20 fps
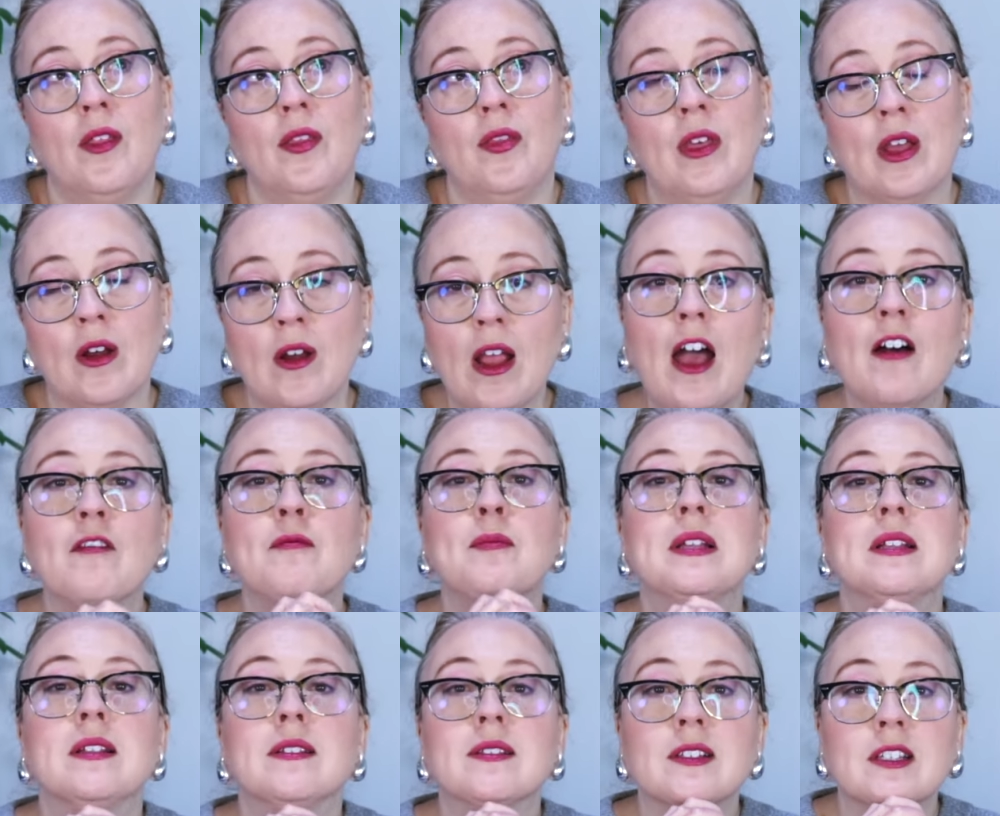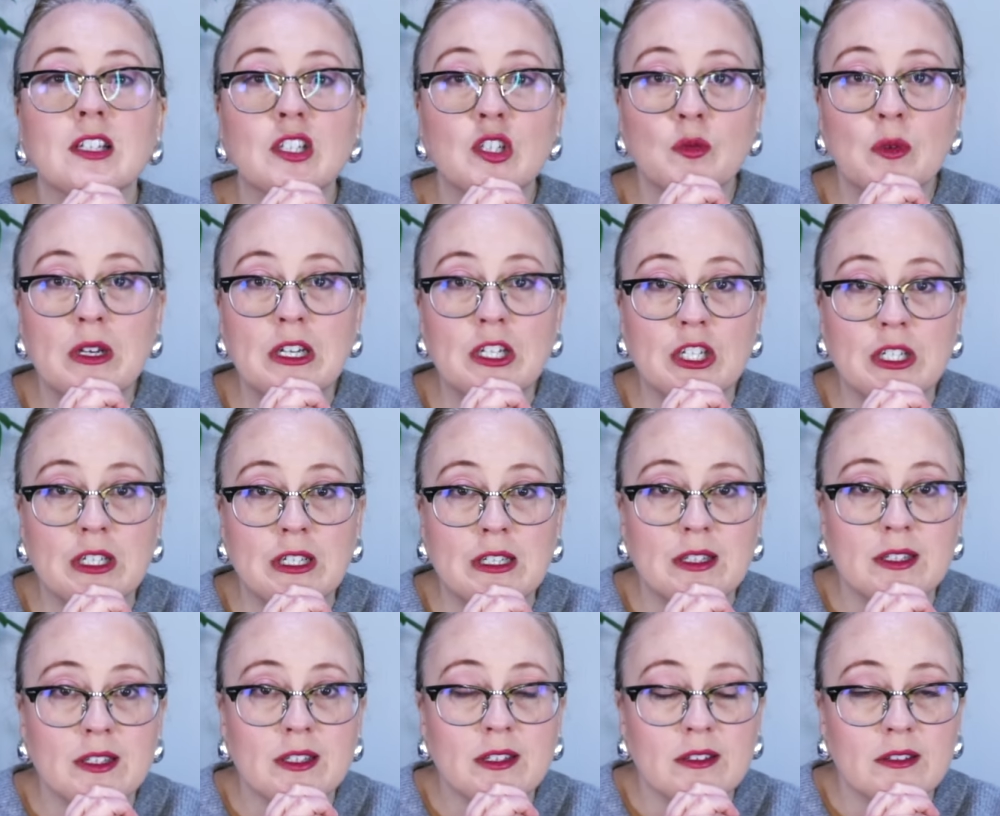There have been
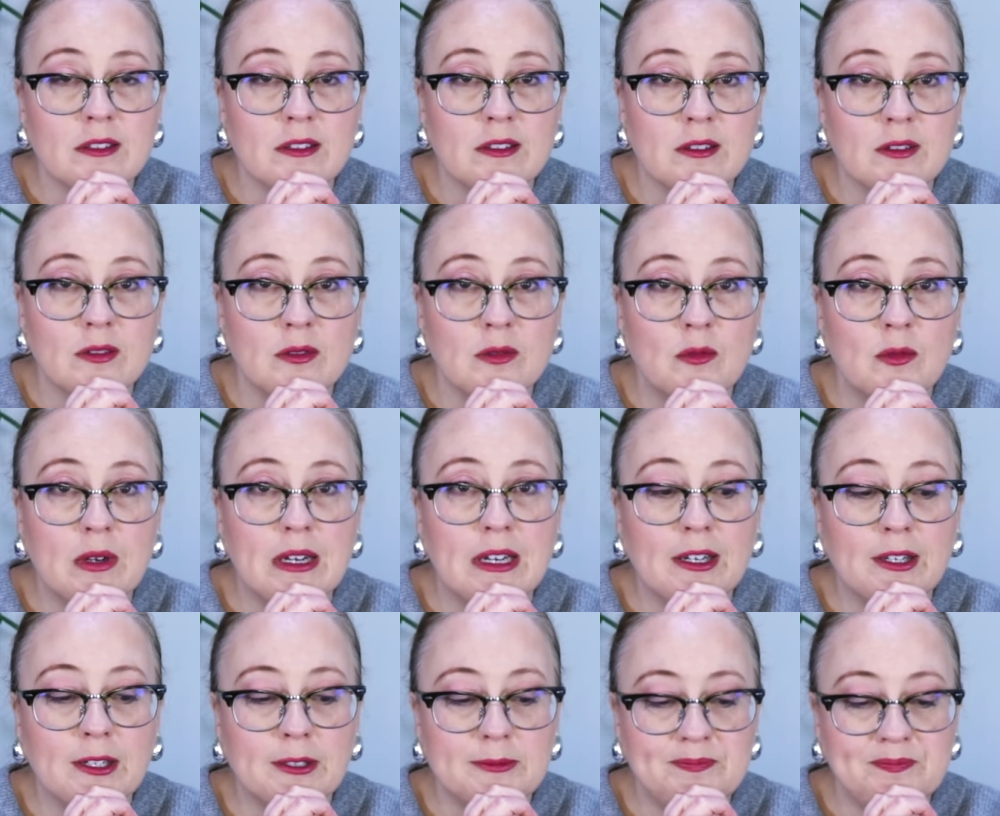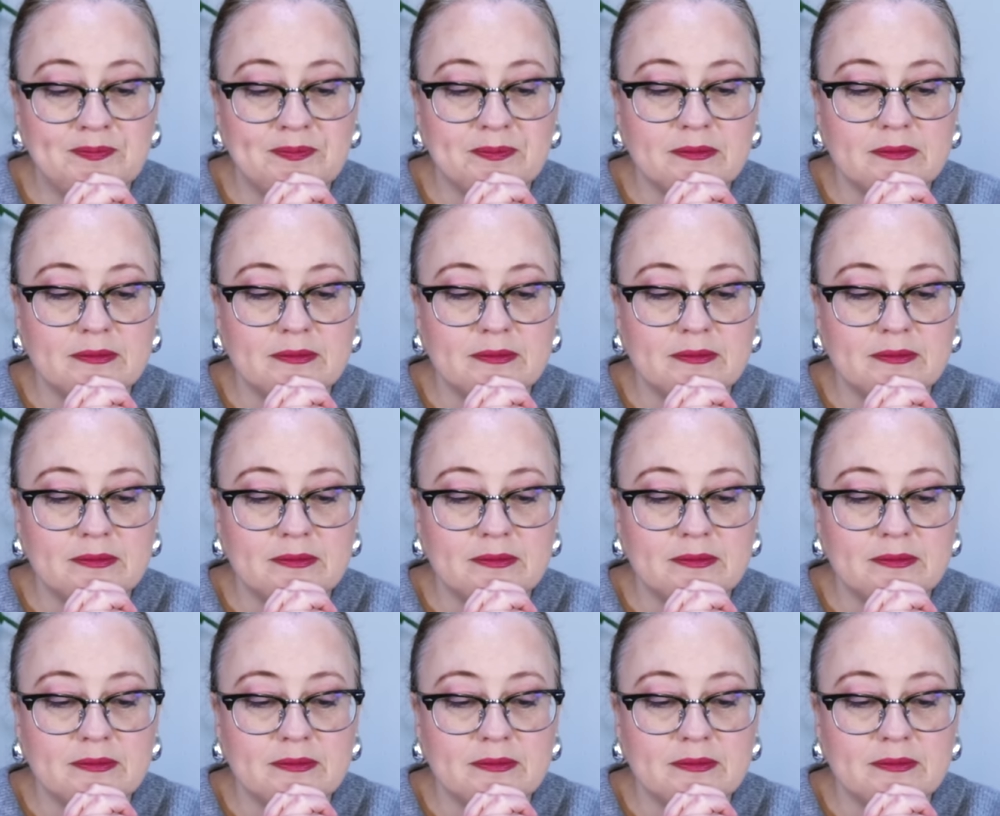situations where